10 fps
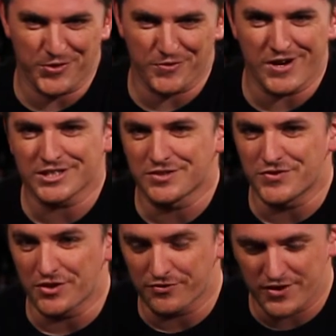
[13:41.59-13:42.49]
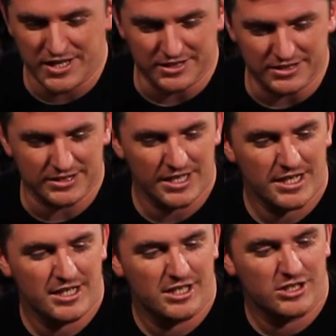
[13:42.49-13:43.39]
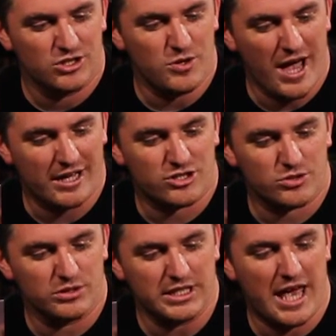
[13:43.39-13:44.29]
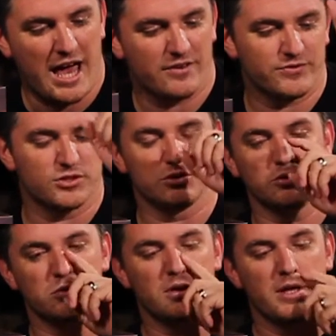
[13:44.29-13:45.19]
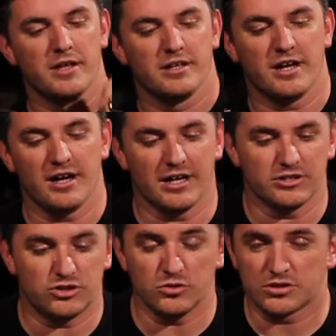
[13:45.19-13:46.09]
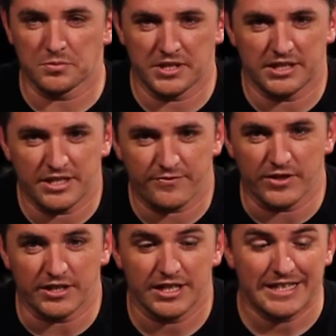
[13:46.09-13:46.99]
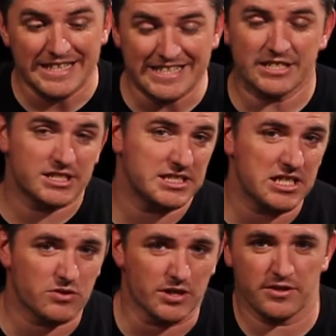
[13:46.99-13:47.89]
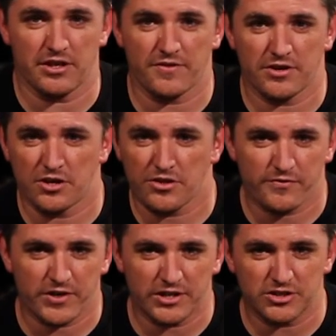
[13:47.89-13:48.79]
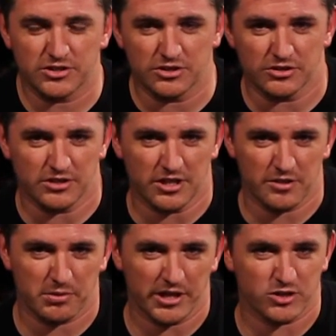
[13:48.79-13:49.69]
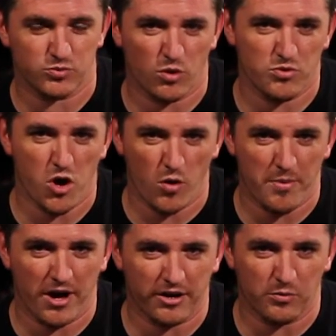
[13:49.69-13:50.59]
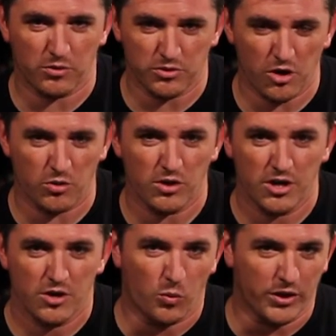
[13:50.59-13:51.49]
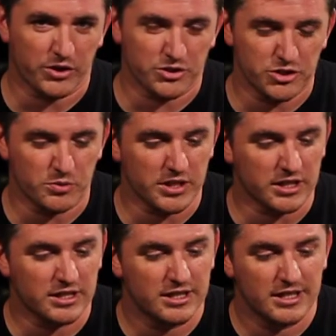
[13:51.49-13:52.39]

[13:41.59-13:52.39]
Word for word: with the rest of your friends you actually have to uh, do something different in secret. The other your other friends, your, the other players won't know about it, won't know what you're doing,